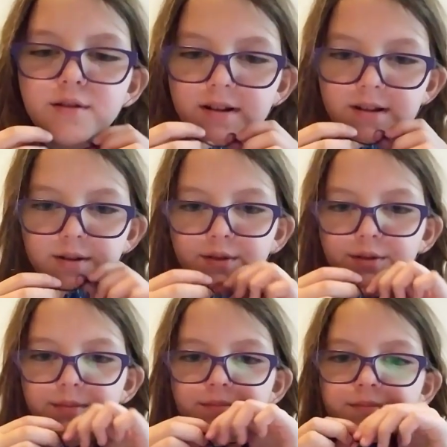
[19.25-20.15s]

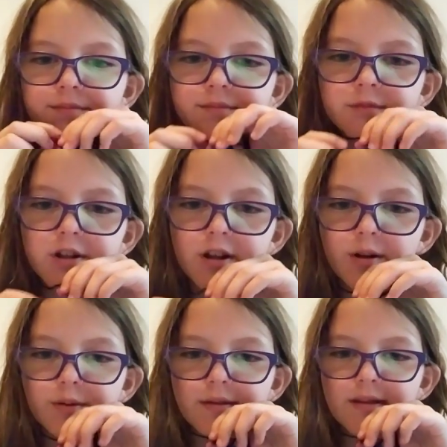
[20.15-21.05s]
crystal
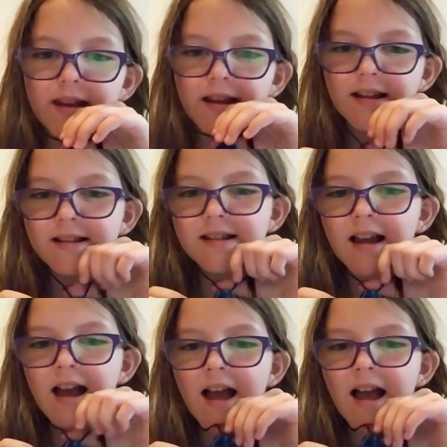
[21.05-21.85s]
geode things